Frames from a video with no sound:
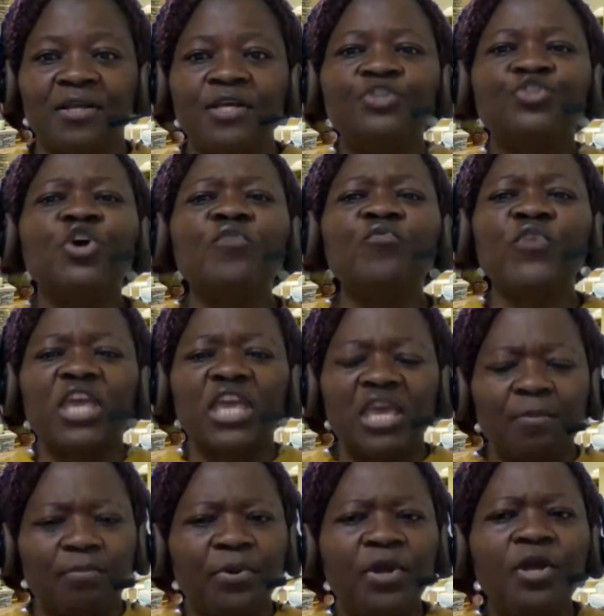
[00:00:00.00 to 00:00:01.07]
So if we keep
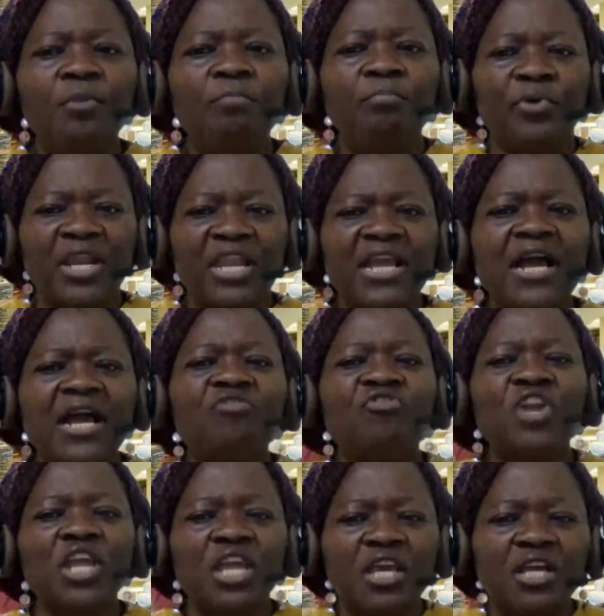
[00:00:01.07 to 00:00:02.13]
burning and
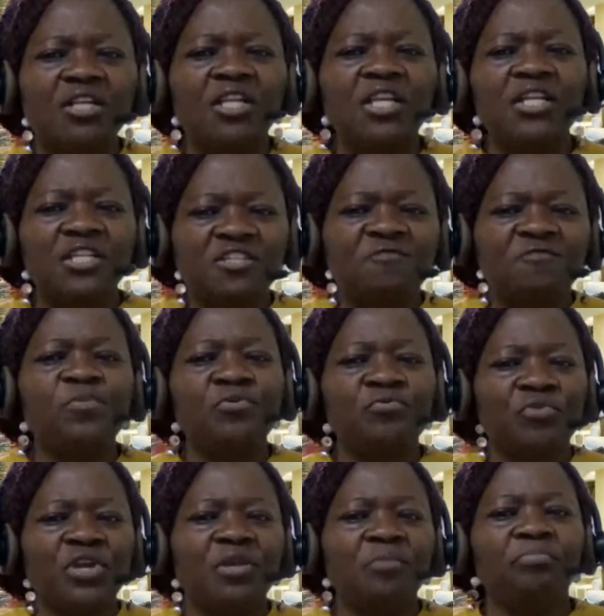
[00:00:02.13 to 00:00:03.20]
rekindling the
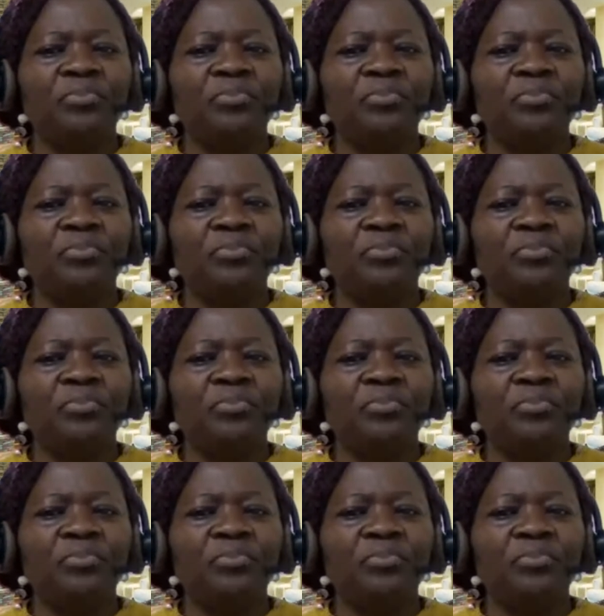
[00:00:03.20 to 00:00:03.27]
spirit,